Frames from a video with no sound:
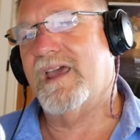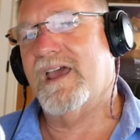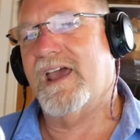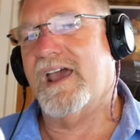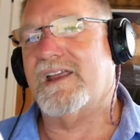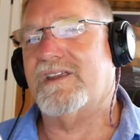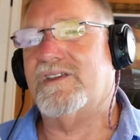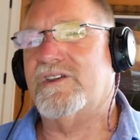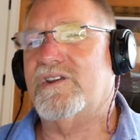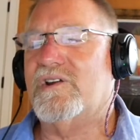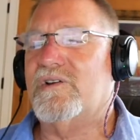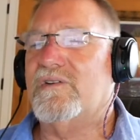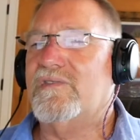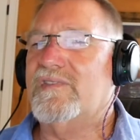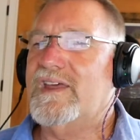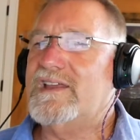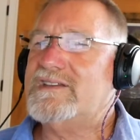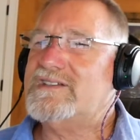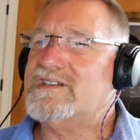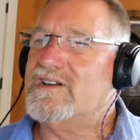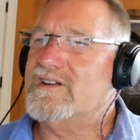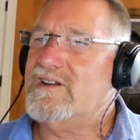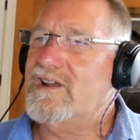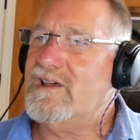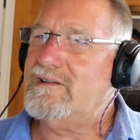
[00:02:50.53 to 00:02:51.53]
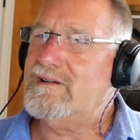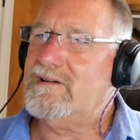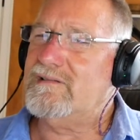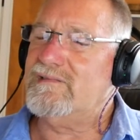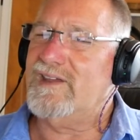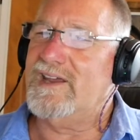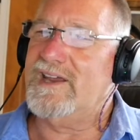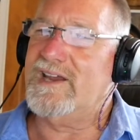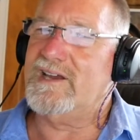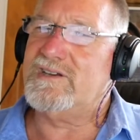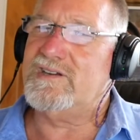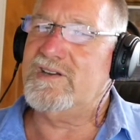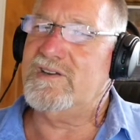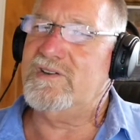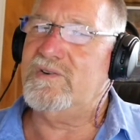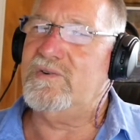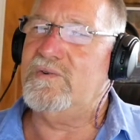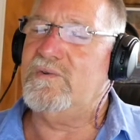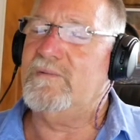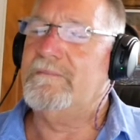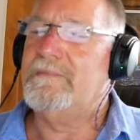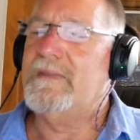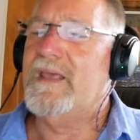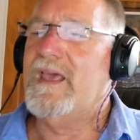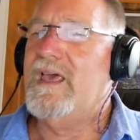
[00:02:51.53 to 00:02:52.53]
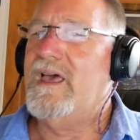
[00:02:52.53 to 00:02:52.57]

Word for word: And you know that's another thing too.